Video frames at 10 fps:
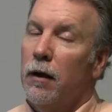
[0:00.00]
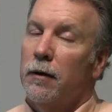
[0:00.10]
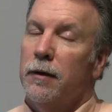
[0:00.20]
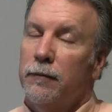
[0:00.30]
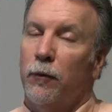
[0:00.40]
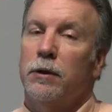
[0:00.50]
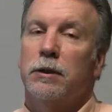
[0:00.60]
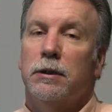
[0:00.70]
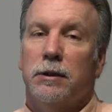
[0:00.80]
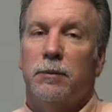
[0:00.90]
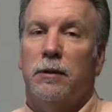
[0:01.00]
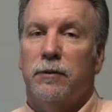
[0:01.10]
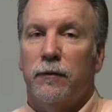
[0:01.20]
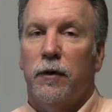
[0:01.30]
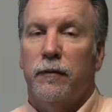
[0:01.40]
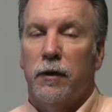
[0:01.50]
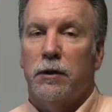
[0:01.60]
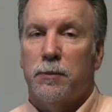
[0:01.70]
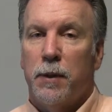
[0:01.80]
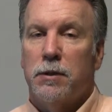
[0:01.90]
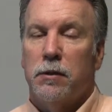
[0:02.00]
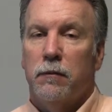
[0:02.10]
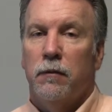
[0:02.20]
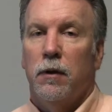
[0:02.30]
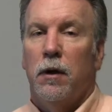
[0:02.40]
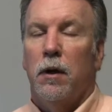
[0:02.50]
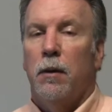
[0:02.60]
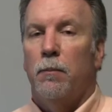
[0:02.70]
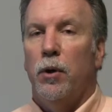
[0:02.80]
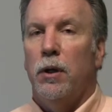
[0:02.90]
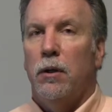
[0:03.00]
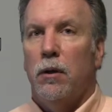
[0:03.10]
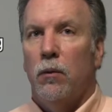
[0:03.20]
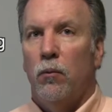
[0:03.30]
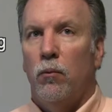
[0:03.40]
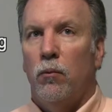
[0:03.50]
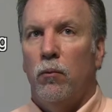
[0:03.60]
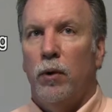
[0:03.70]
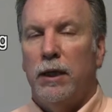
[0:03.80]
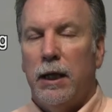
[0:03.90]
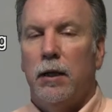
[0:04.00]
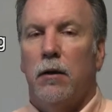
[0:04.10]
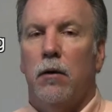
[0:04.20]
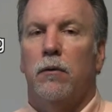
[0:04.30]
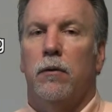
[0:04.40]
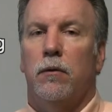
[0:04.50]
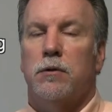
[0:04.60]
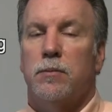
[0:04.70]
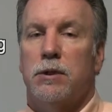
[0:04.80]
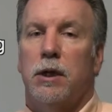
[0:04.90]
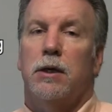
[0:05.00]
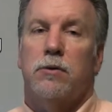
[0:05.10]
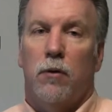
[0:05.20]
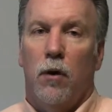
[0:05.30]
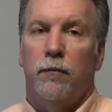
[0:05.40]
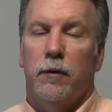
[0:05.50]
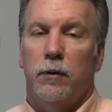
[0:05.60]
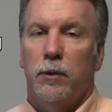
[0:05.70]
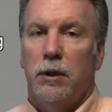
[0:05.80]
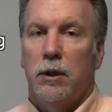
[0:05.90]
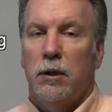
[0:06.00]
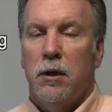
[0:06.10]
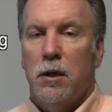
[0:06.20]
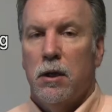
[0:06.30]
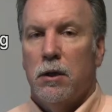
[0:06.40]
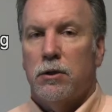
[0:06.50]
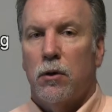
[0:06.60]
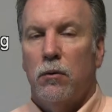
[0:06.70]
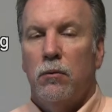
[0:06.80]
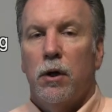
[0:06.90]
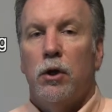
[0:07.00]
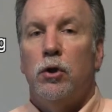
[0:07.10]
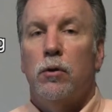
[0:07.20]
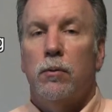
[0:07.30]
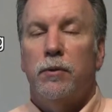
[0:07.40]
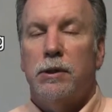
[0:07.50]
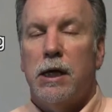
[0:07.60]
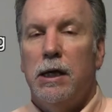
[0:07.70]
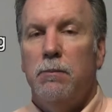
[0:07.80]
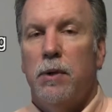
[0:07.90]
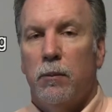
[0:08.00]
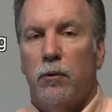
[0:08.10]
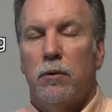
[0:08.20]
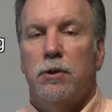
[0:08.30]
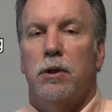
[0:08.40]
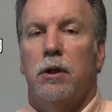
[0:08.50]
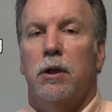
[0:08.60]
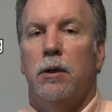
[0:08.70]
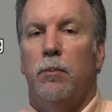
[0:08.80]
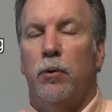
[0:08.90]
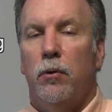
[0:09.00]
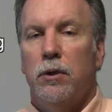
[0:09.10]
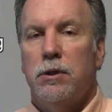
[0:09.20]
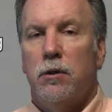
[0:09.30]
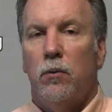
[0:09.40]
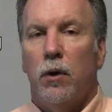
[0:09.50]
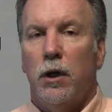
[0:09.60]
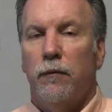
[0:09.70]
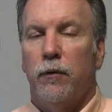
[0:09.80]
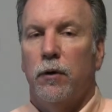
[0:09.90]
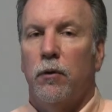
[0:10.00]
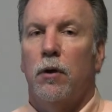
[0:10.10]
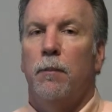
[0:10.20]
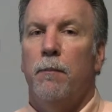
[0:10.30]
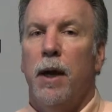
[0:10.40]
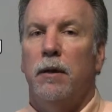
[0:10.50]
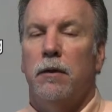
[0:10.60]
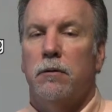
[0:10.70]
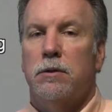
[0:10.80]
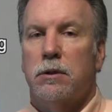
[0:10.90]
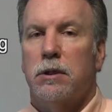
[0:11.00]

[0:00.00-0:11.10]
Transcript: Unfortunately, sometimes they're very, very expensive, but we did learn through those mistakes, or hopefully we did. So your team members, the employees that are working for you, are going to make those